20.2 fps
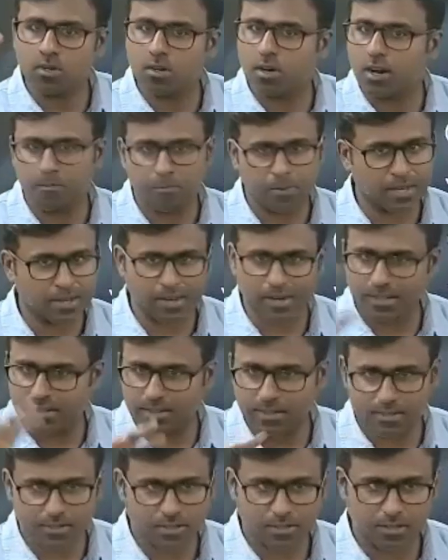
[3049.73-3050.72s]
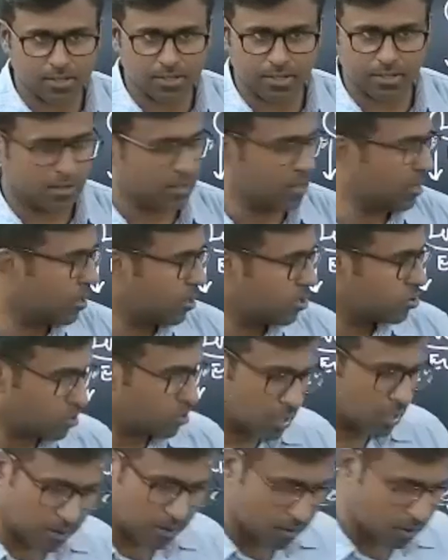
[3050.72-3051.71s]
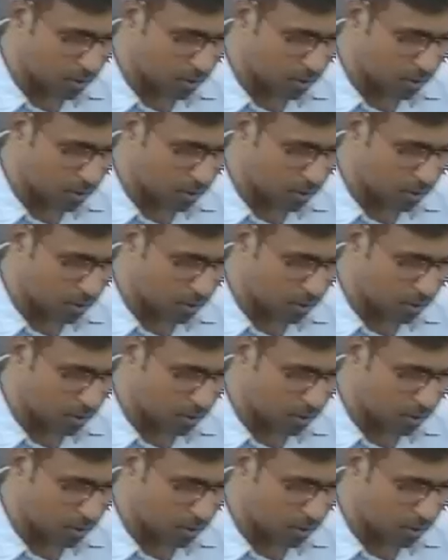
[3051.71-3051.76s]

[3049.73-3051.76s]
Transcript: tropical either. So they will